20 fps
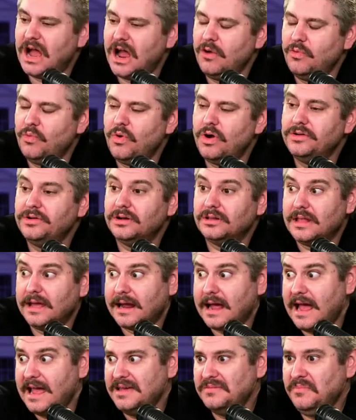I wonder,
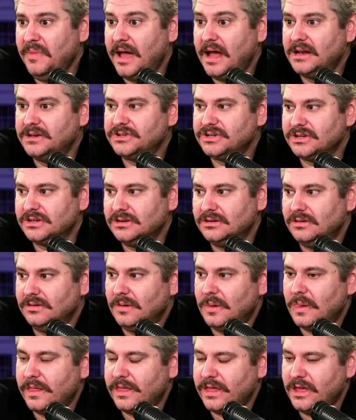I imagine
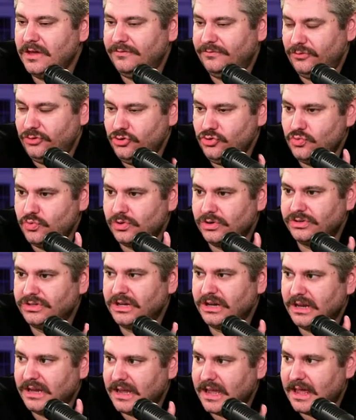if you were
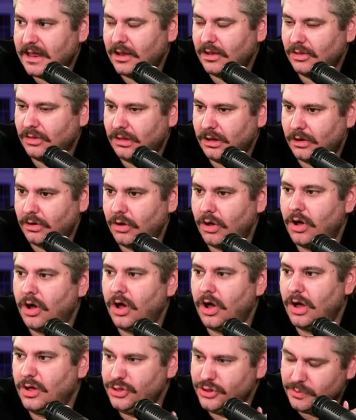to get,
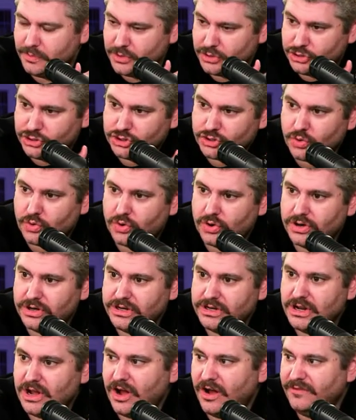the
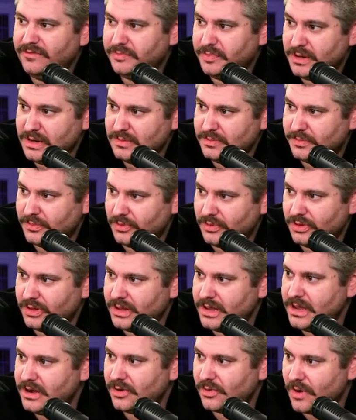majority of people
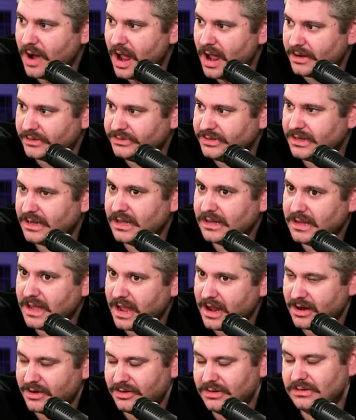interacting and
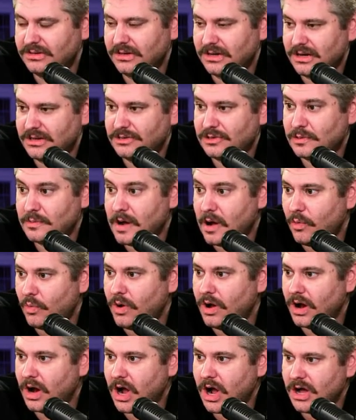caring together about
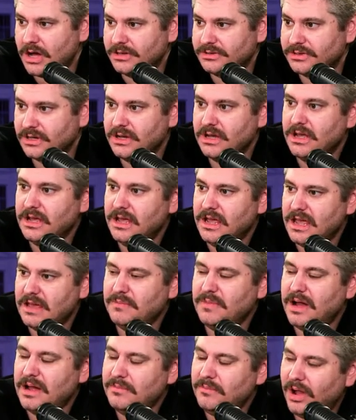one cause. In
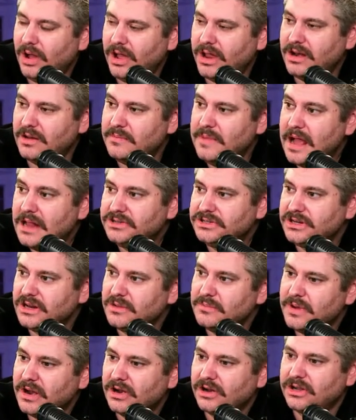my mind, imagining
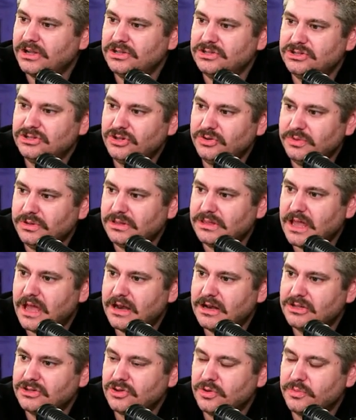Americans doing
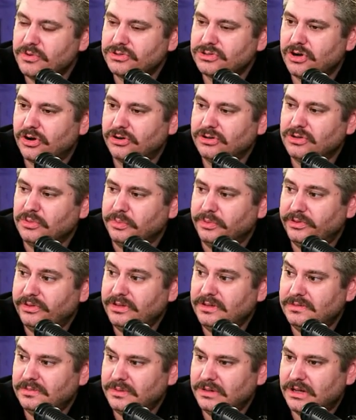that is almost hard to
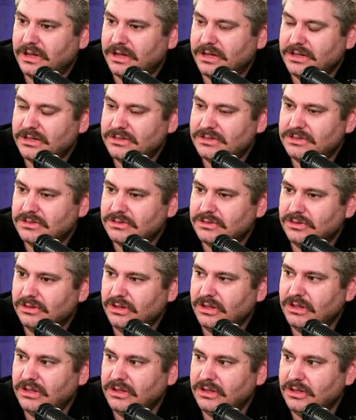believe because
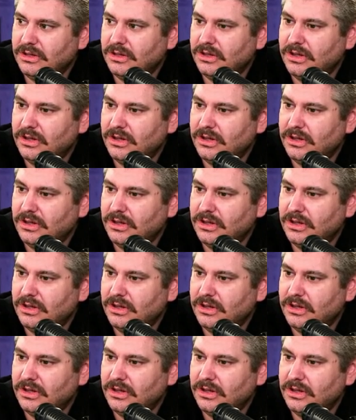the